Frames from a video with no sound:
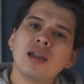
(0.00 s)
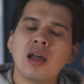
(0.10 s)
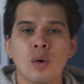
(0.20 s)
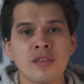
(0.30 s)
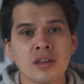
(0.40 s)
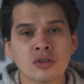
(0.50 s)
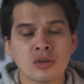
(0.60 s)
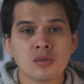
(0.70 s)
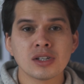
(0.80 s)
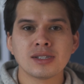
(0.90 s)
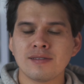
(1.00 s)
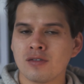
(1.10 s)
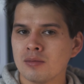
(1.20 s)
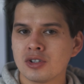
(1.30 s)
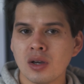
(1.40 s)
Now, one thing to notice
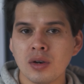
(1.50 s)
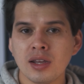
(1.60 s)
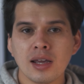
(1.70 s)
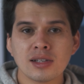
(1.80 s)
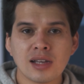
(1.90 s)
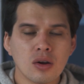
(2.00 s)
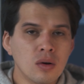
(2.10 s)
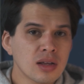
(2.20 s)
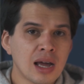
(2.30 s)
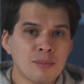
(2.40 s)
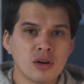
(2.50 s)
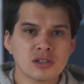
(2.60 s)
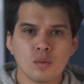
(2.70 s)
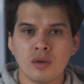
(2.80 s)
from Sony is that all cameras,